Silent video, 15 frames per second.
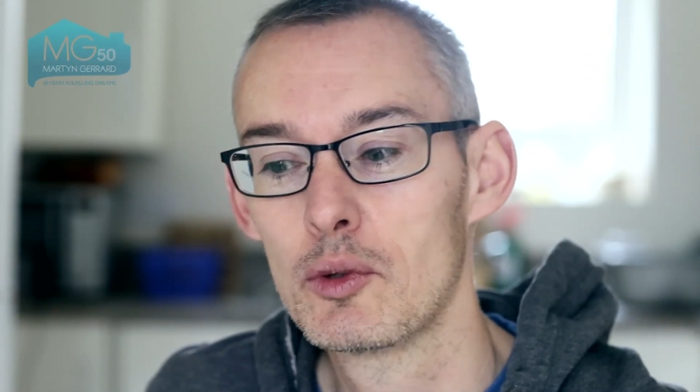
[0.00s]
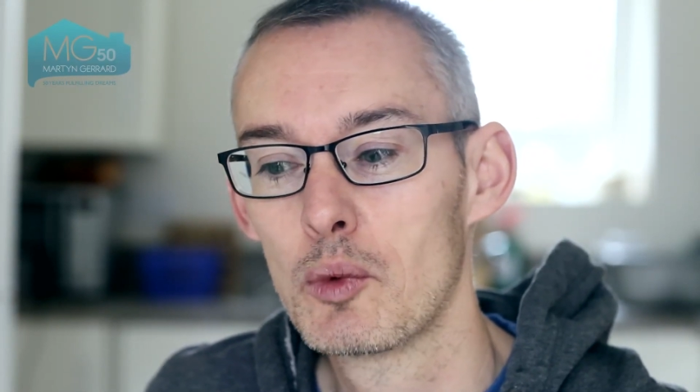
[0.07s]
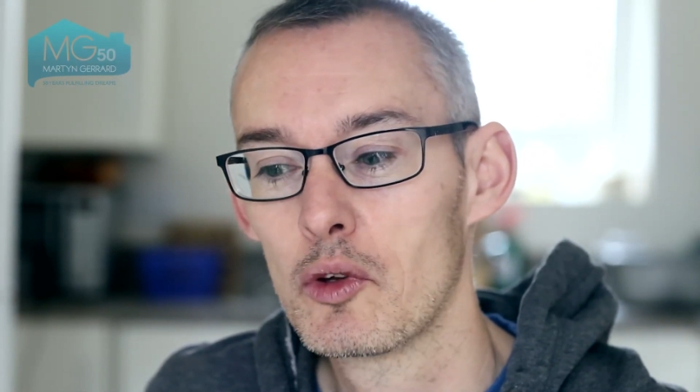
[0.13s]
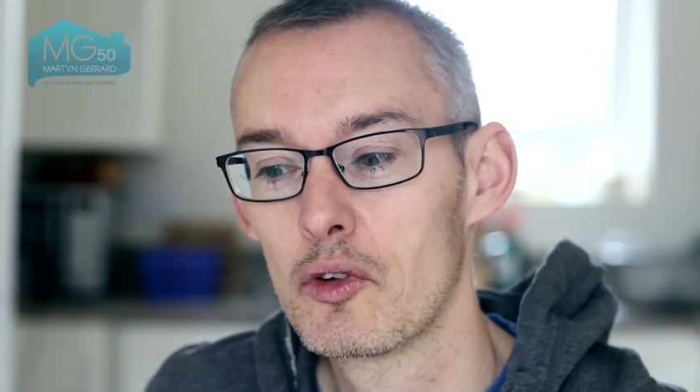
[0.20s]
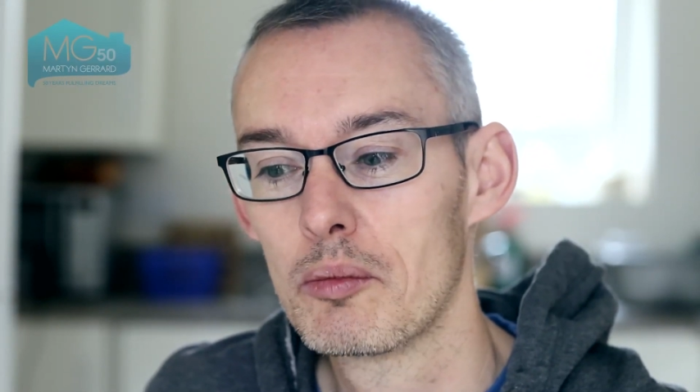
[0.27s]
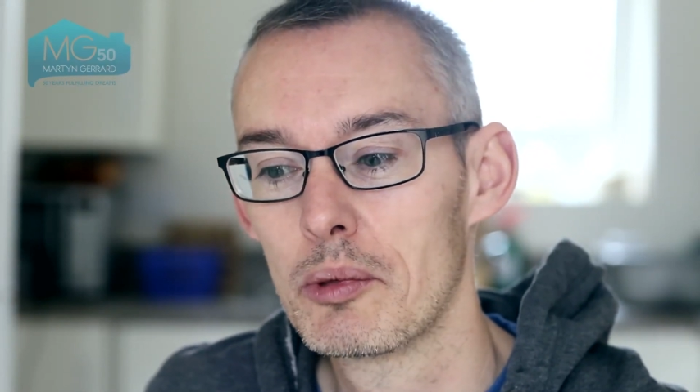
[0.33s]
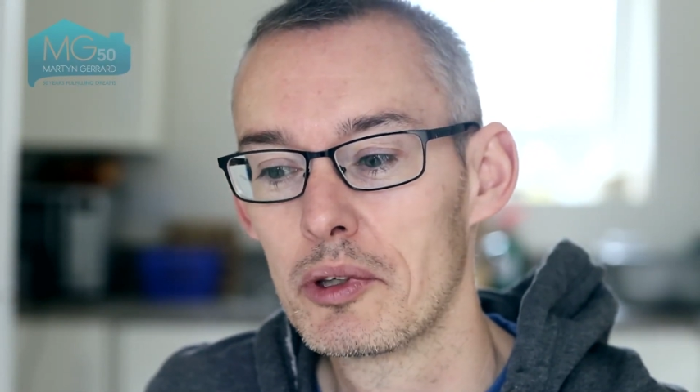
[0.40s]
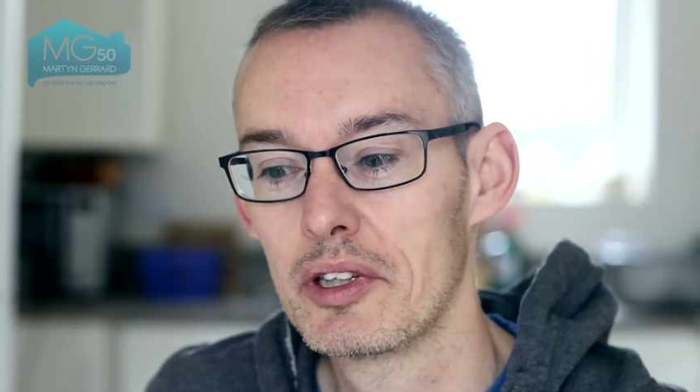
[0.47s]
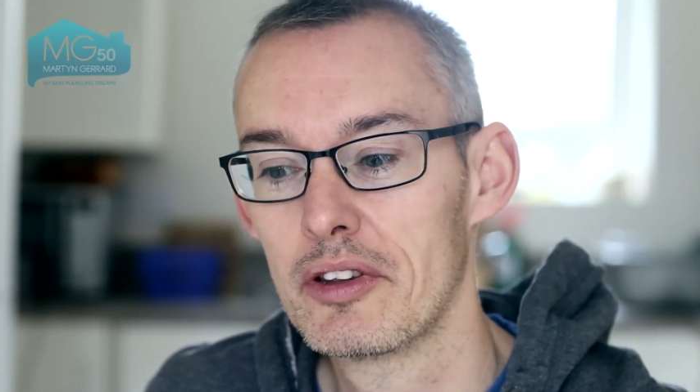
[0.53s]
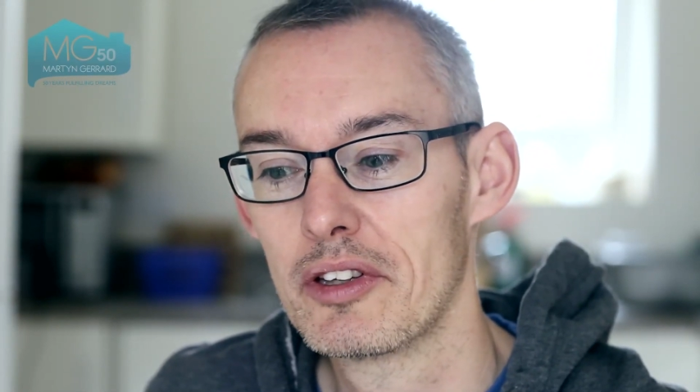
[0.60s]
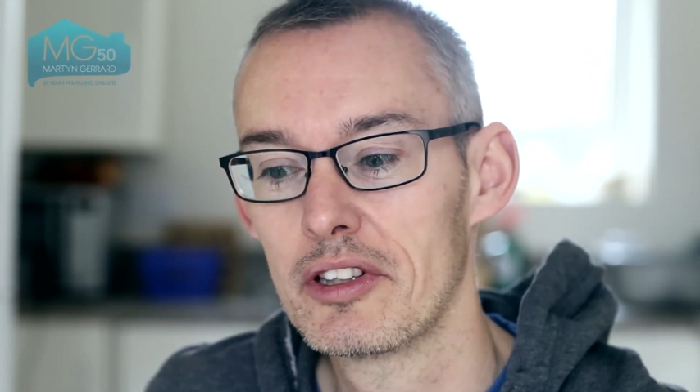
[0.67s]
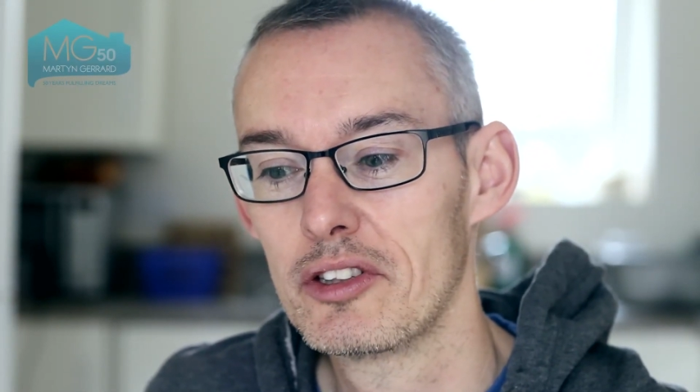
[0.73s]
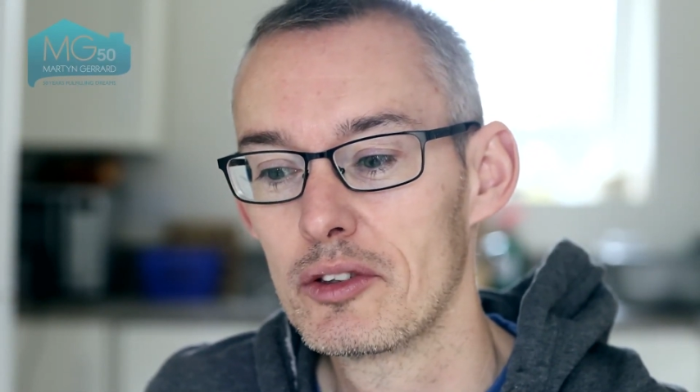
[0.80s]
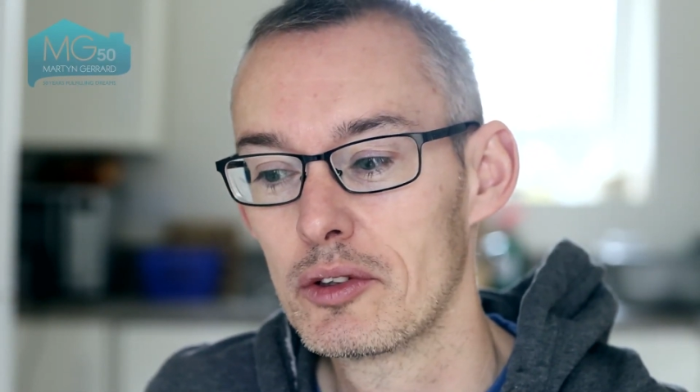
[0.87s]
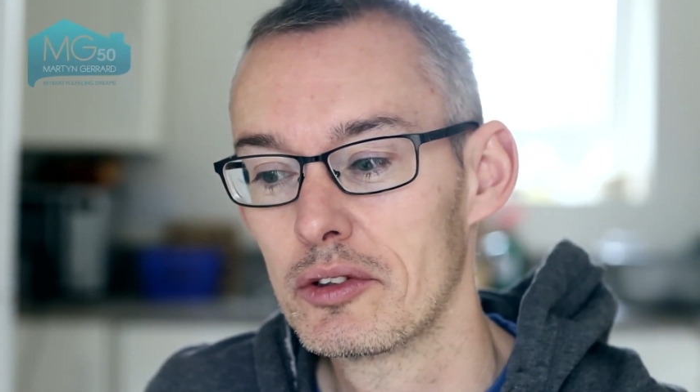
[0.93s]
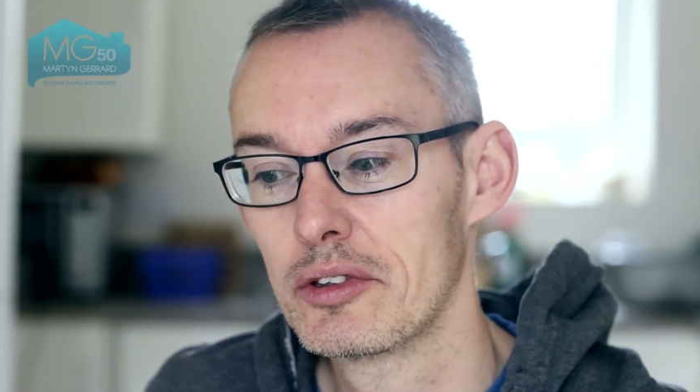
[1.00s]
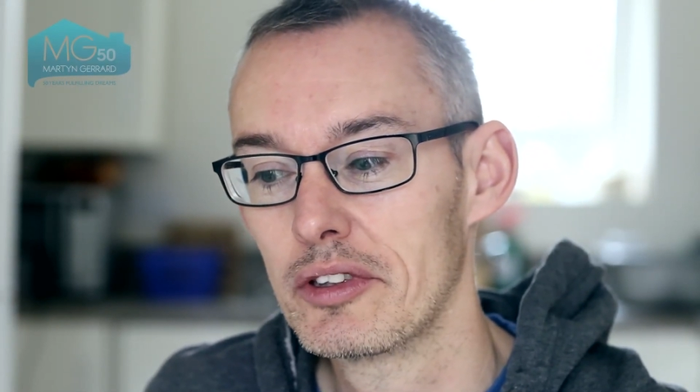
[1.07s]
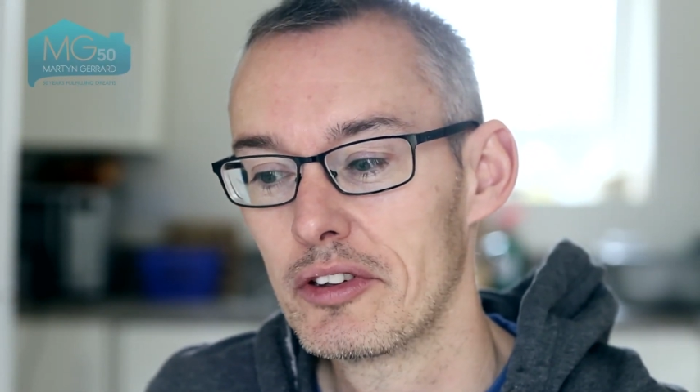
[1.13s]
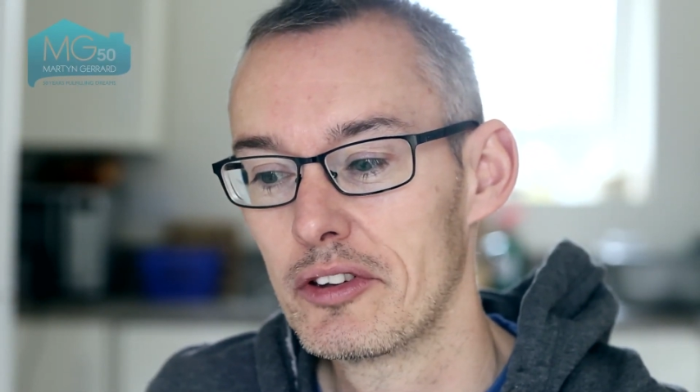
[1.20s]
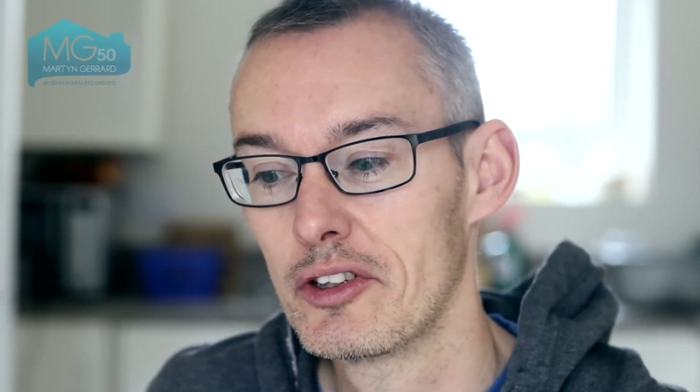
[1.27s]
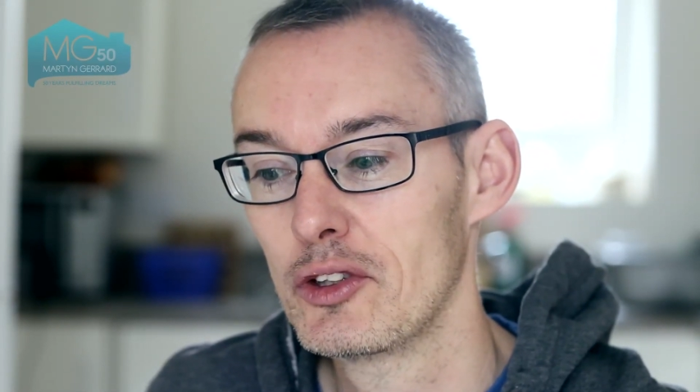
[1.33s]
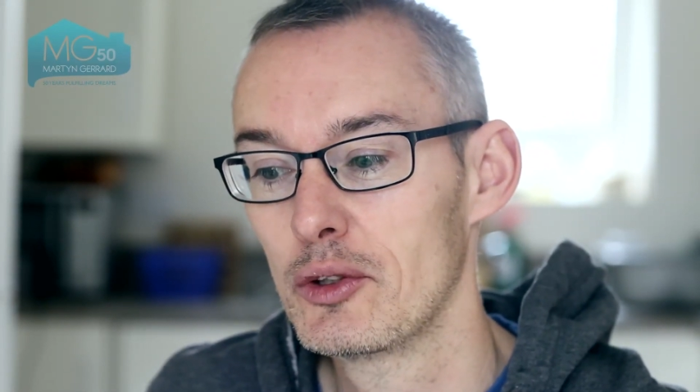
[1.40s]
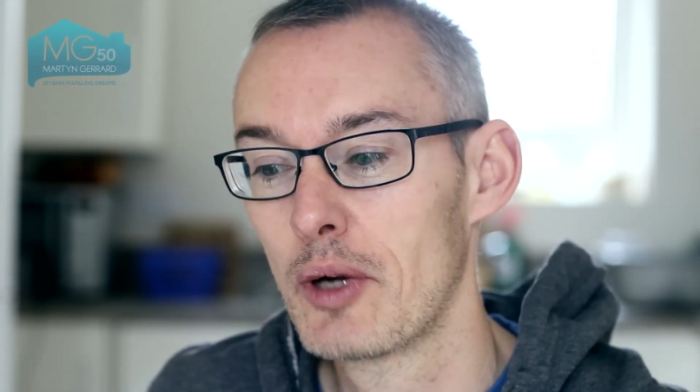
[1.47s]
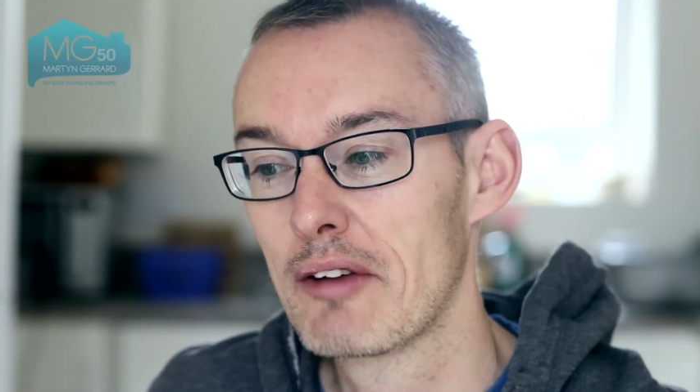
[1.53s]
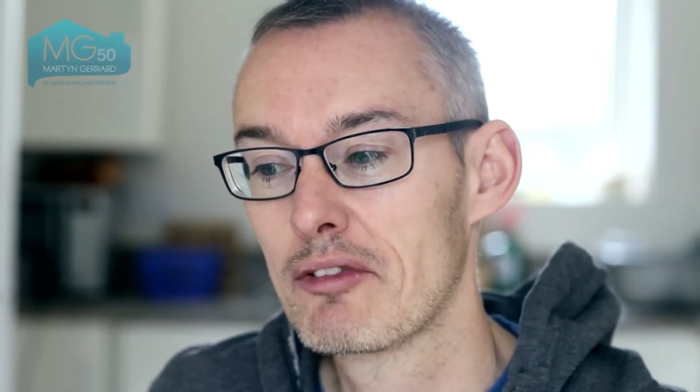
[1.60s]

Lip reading: you want somebody that you